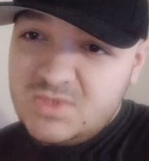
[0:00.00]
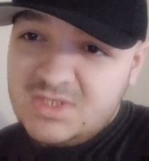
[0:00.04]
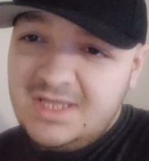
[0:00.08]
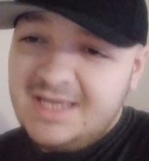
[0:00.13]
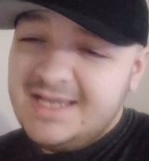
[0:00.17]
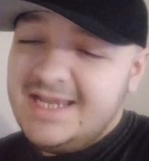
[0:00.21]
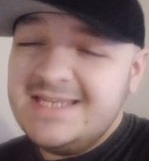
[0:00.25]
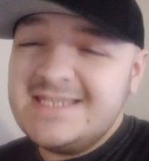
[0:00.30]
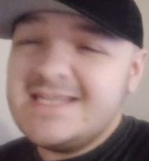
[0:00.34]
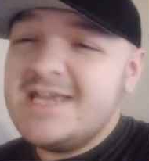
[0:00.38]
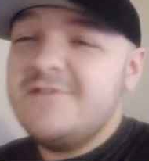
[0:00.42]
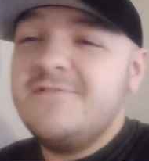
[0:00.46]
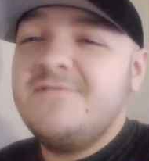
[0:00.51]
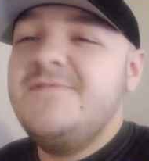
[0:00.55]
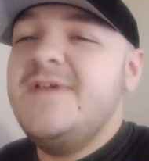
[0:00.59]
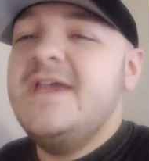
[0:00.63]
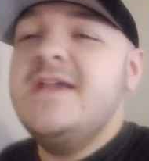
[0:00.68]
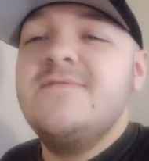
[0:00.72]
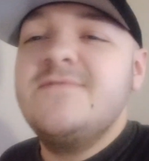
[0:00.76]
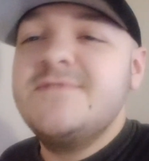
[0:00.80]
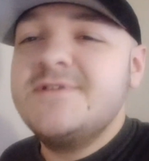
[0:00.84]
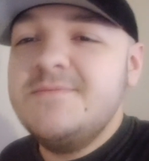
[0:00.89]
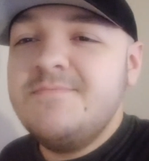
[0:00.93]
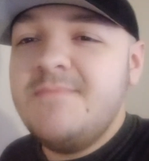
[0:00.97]
like, he's not a
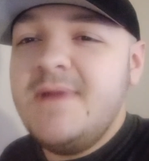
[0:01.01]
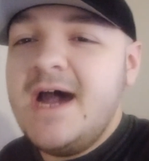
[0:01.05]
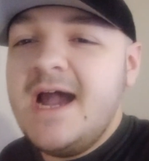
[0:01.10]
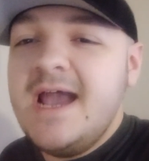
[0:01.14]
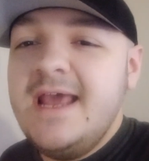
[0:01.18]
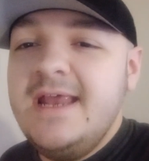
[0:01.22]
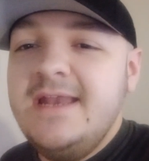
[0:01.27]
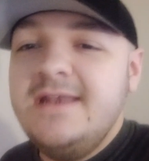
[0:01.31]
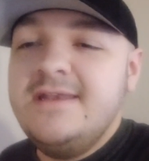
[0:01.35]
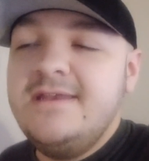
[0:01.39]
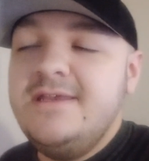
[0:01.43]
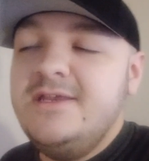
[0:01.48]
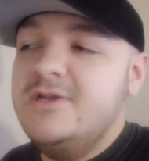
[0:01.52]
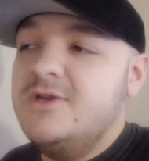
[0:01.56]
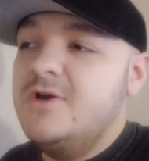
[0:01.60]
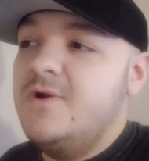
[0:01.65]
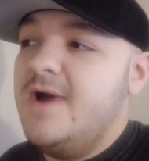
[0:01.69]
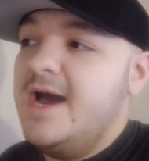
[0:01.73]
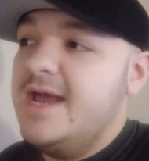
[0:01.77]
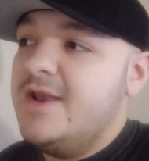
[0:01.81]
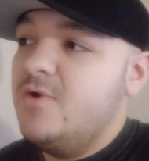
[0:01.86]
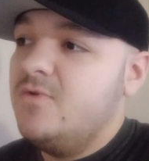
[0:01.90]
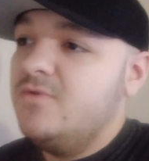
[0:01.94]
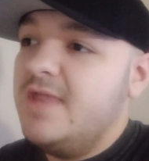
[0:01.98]
favorite of mine. You know,
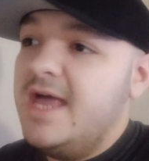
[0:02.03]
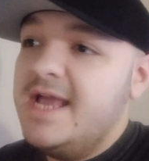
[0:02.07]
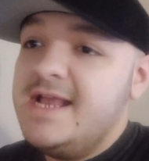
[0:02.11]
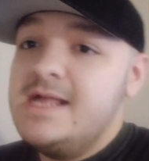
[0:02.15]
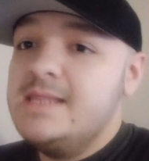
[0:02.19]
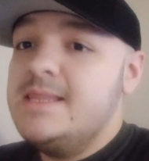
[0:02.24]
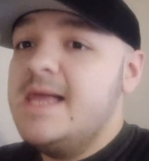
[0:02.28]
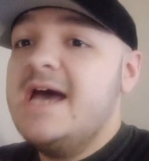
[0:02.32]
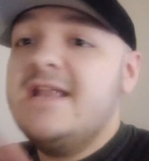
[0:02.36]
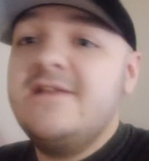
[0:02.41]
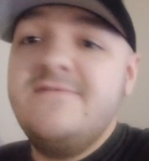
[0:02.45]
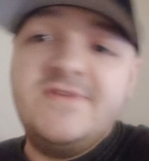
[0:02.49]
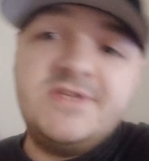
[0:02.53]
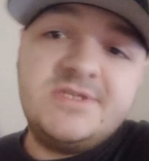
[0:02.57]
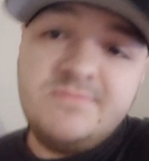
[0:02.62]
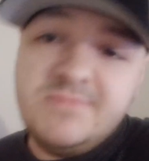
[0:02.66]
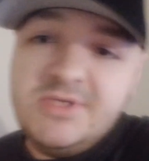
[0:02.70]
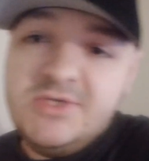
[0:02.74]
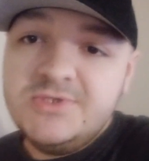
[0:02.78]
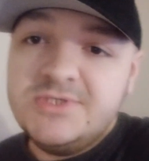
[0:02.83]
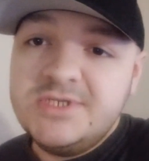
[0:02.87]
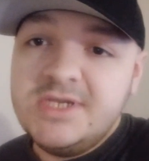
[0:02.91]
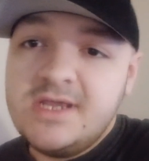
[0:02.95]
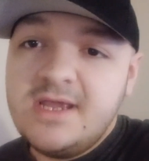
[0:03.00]
I don't like a lot of his
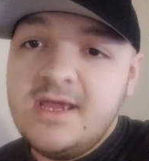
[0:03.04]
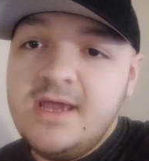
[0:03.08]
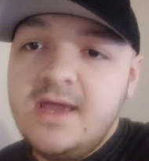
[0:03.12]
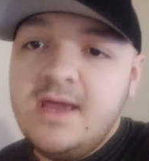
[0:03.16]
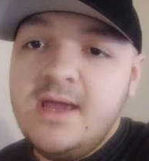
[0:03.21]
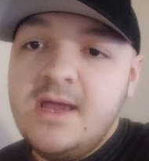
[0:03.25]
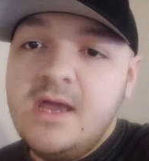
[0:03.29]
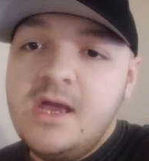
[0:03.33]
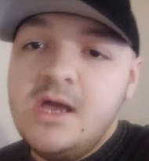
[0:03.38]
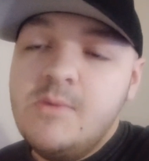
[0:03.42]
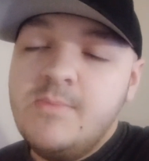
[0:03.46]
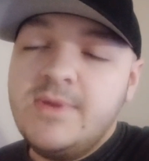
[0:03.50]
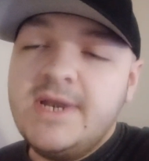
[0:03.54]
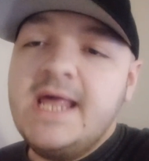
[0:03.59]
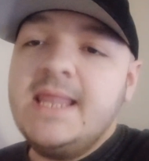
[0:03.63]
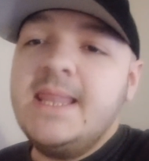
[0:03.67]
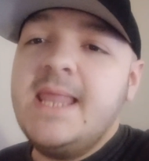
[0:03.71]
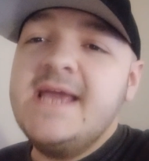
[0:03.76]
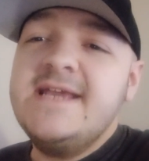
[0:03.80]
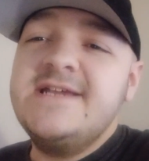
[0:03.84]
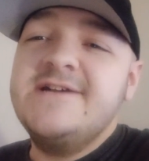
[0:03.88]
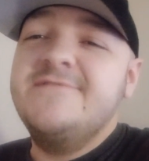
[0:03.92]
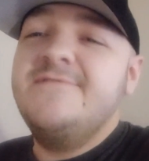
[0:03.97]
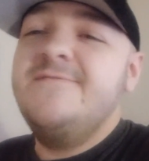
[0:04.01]
music, but I
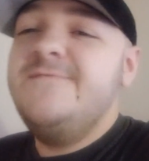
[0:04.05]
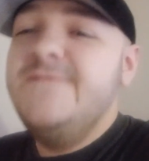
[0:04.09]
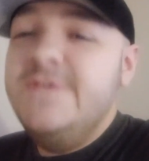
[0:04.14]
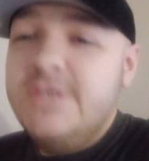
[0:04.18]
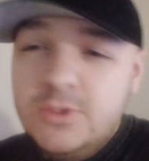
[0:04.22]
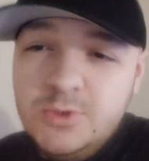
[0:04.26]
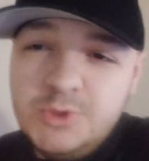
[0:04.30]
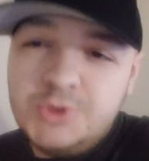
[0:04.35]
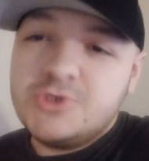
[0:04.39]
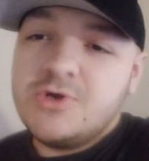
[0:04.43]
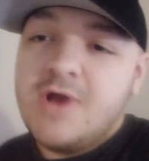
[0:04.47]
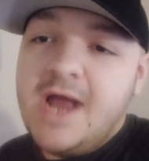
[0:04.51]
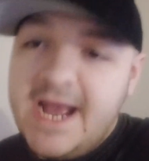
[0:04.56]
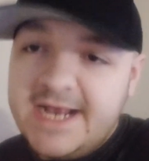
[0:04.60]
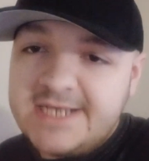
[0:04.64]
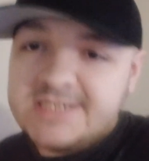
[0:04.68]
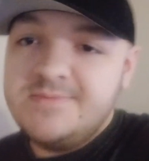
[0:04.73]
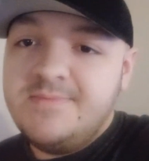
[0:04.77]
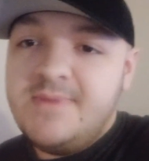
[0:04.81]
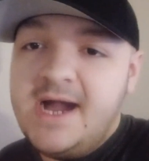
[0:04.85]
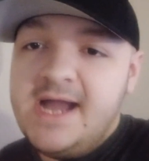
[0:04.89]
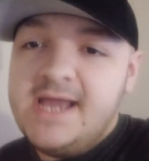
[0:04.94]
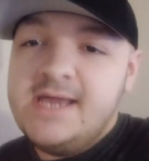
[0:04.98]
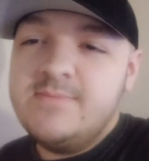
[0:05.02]
like a few tracks
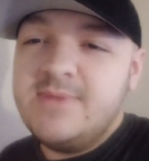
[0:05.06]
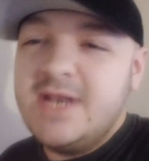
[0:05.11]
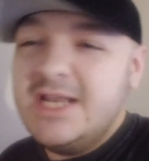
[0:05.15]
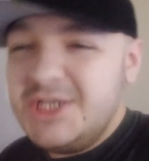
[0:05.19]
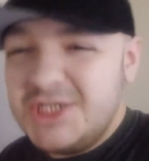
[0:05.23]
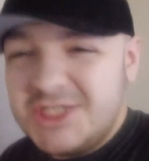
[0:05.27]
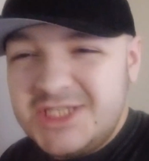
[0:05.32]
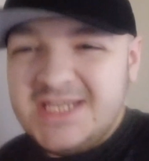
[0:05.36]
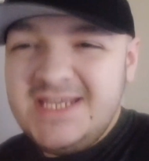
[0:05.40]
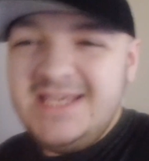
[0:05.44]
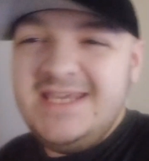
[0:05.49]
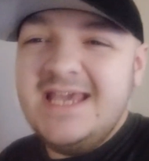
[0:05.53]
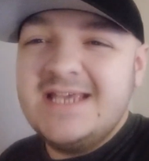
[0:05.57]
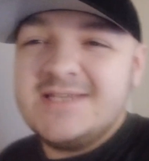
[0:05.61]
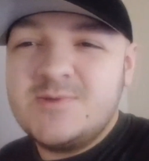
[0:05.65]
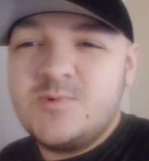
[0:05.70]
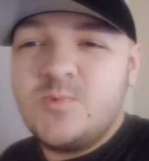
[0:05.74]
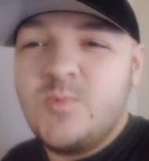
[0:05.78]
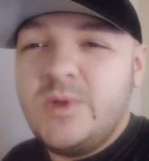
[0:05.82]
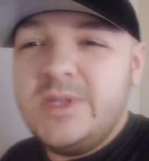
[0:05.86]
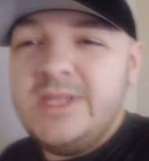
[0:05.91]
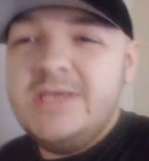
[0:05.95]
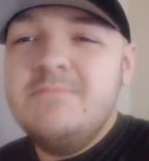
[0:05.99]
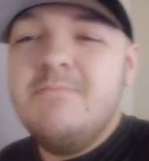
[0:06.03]
by him. But I just think he has a
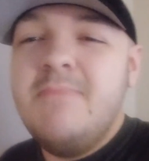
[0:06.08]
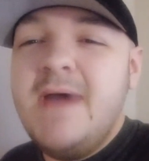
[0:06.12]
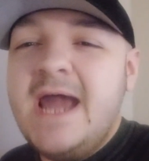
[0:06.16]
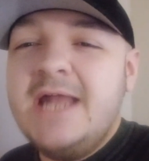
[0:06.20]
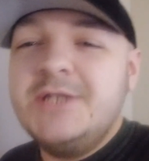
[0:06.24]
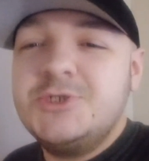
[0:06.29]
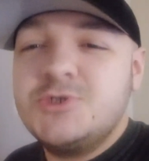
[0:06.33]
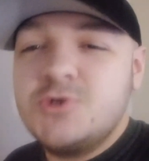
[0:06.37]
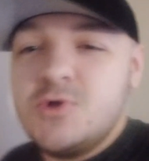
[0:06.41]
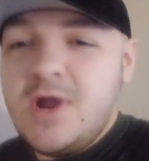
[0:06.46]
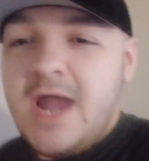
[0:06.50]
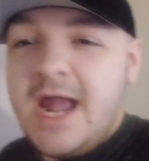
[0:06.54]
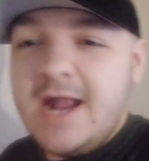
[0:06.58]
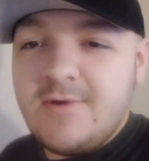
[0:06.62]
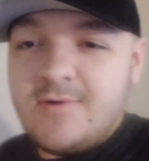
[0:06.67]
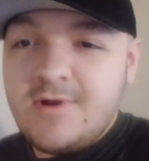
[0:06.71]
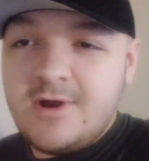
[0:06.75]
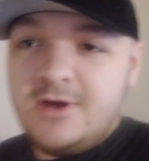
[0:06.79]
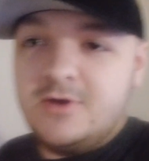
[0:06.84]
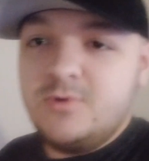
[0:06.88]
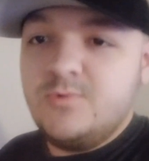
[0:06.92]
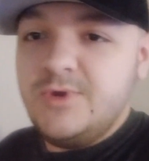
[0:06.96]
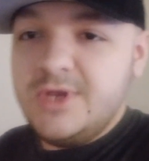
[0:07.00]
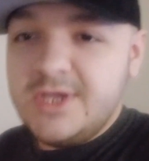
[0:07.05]
really bad track
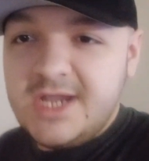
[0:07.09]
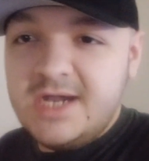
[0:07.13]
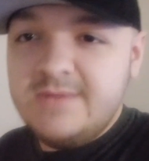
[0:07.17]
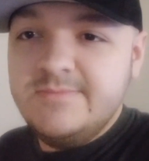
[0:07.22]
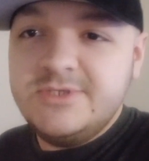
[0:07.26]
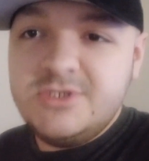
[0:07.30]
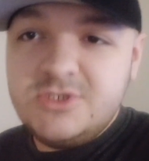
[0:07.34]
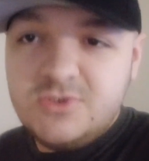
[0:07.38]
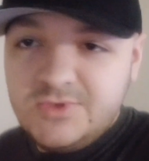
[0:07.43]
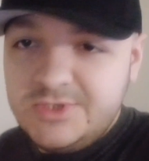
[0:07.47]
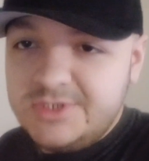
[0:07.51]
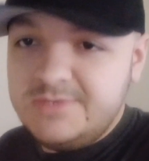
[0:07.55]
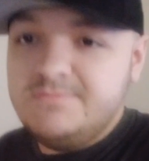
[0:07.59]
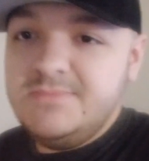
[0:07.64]
record when it comes to his